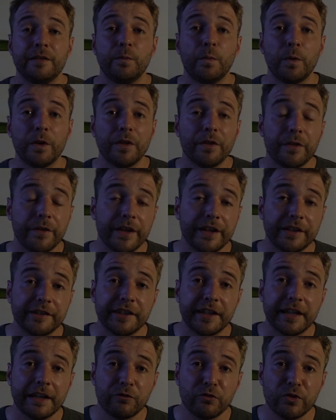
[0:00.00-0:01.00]
and one of the things
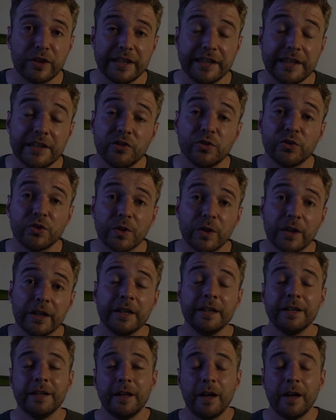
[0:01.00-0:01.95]
that I really enjoy